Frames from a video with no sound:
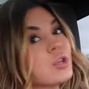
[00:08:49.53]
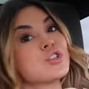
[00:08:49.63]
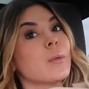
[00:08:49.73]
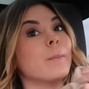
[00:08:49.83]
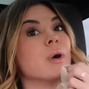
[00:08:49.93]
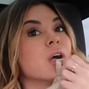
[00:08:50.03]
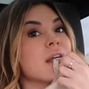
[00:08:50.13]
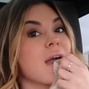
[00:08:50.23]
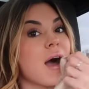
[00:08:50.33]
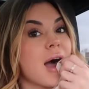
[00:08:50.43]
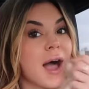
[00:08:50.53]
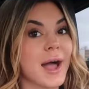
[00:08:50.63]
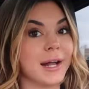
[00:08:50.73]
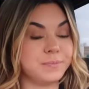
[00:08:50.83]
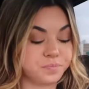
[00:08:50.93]
those are burning
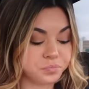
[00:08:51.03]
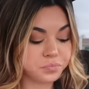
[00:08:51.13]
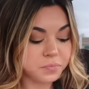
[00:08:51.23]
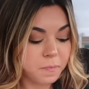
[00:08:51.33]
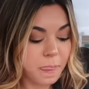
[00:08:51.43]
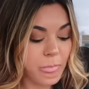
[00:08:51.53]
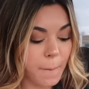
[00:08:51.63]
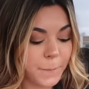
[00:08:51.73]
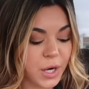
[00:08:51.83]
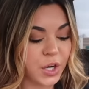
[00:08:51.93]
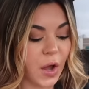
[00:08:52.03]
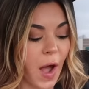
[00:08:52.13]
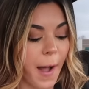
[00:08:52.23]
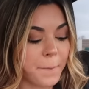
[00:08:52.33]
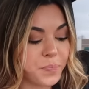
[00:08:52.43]
hot. Burning
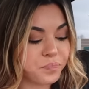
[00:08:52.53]
hot.